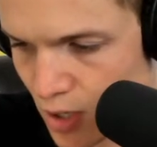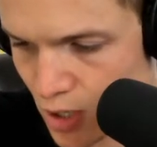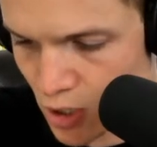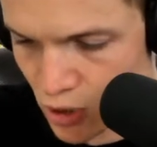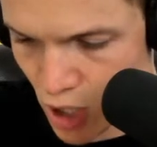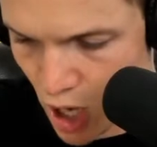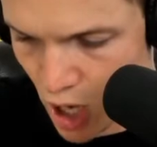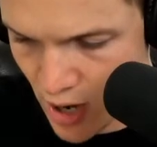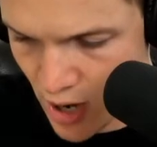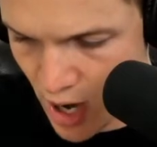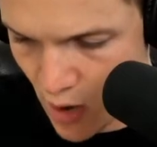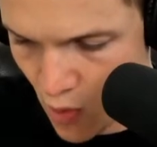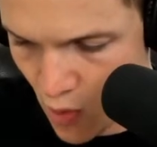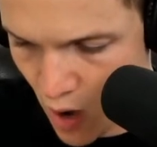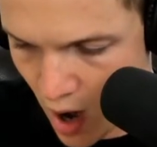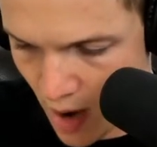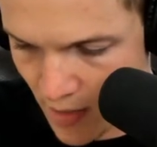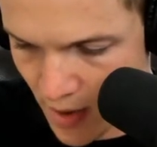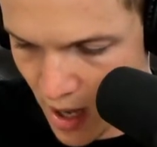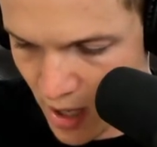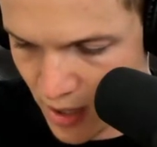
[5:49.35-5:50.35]
Tony
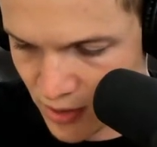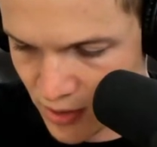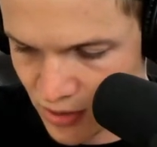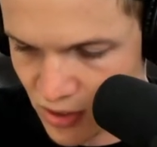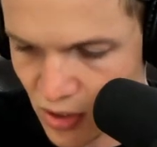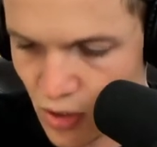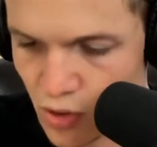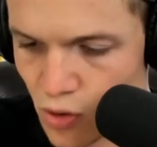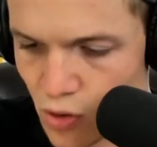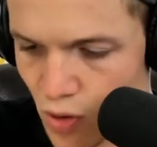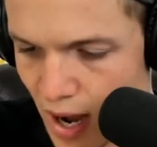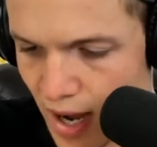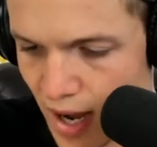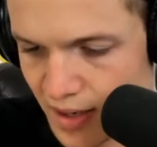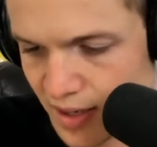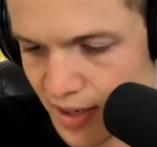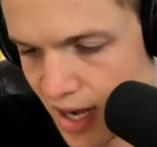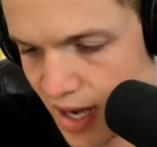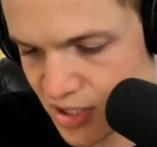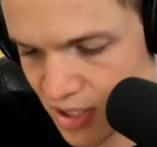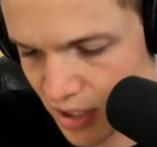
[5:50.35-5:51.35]
Robbins, I
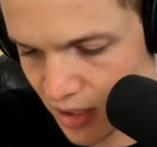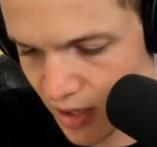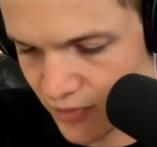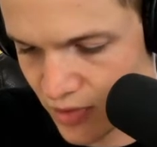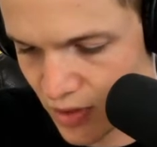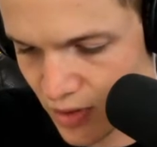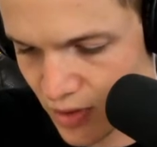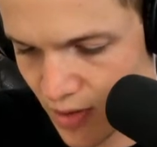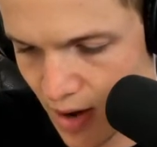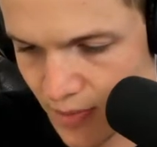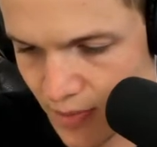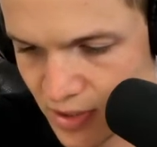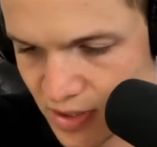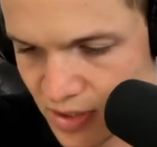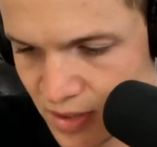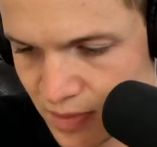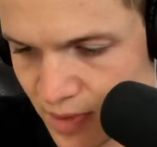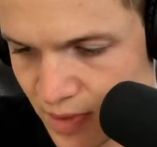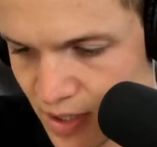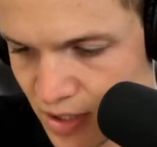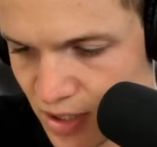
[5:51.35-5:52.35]
love Tony Robbins.
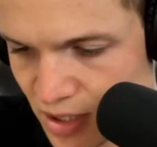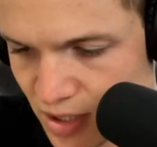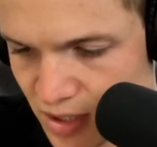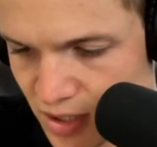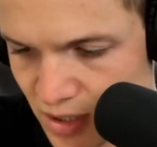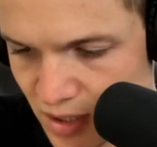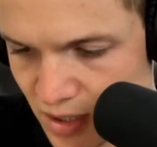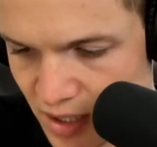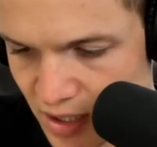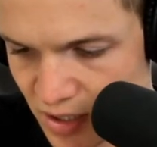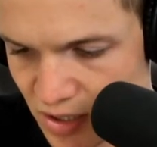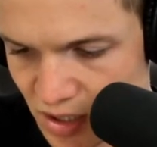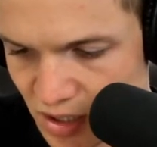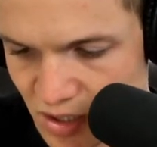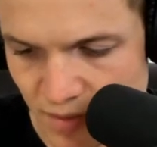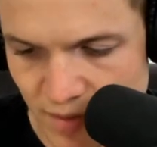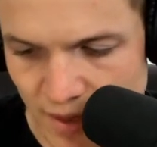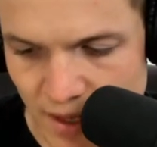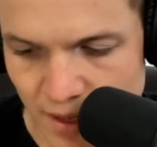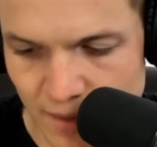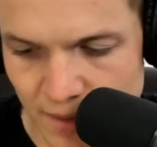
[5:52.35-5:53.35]
He's just
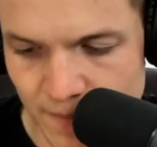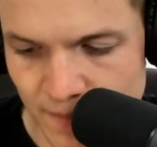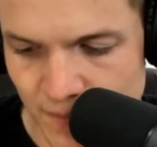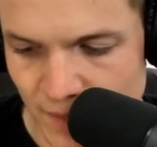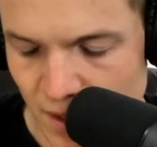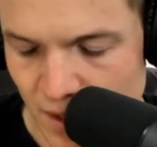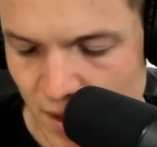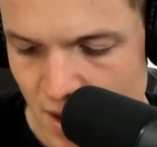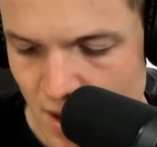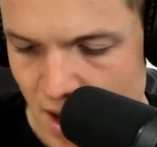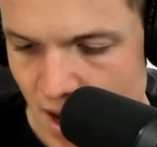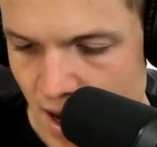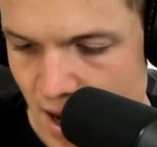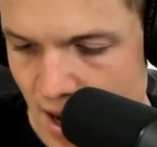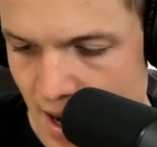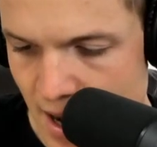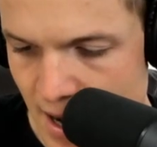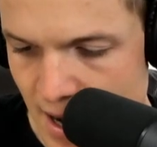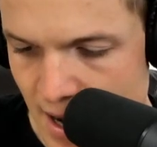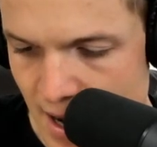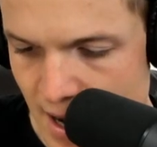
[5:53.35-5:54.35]
the
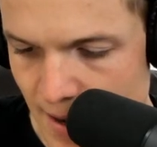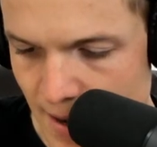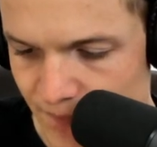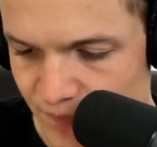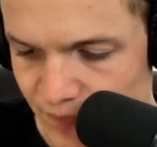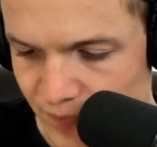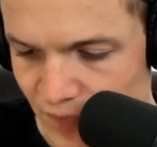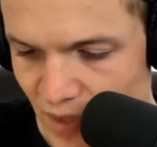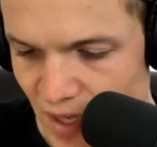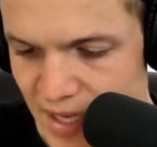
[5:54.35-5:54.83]
man.